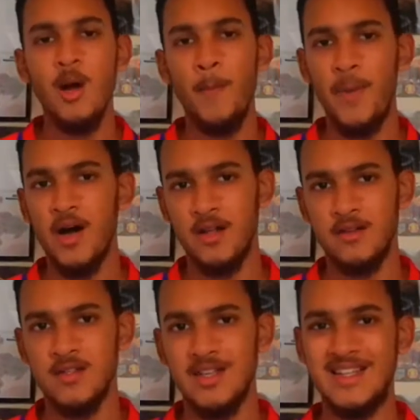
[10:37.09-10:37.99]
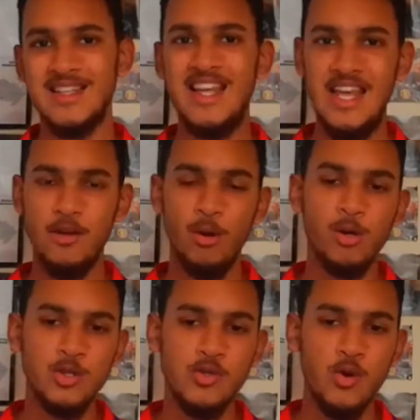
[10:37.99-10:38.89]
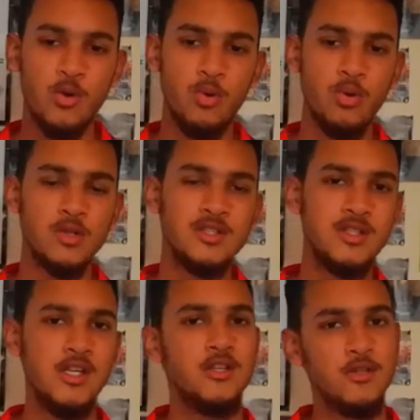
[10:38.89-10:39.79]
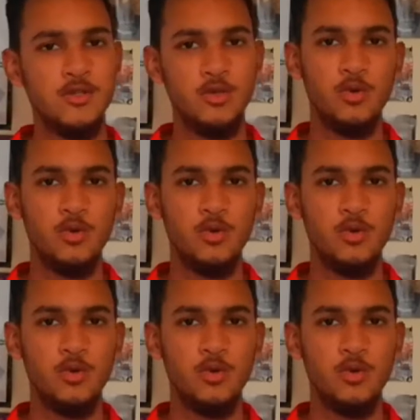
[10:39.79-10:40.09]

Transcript: but it also teaches you,